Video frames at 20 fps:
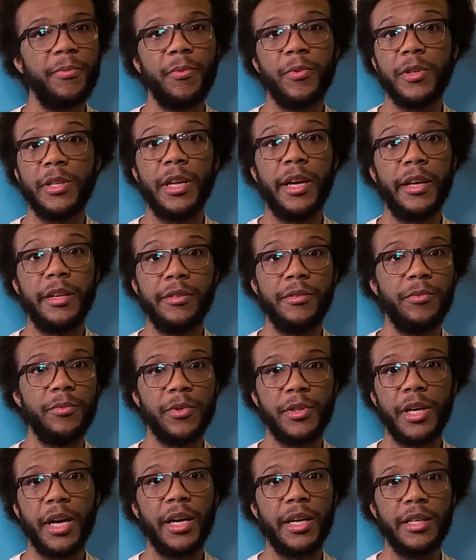we're dead.
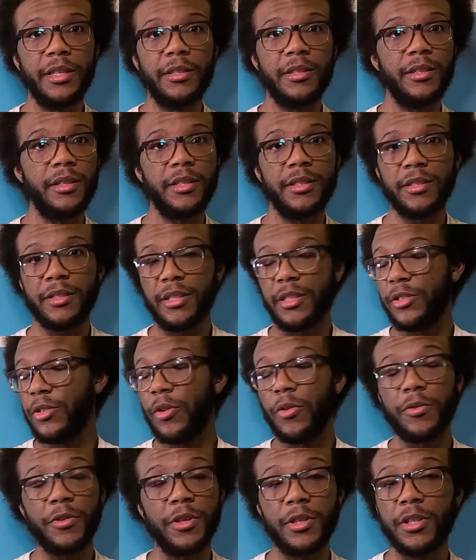We're dying.
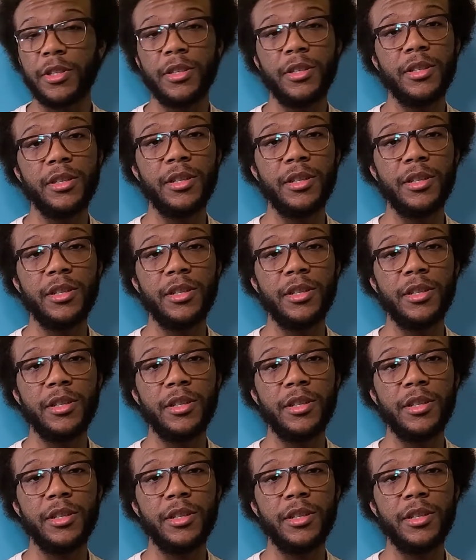It's over.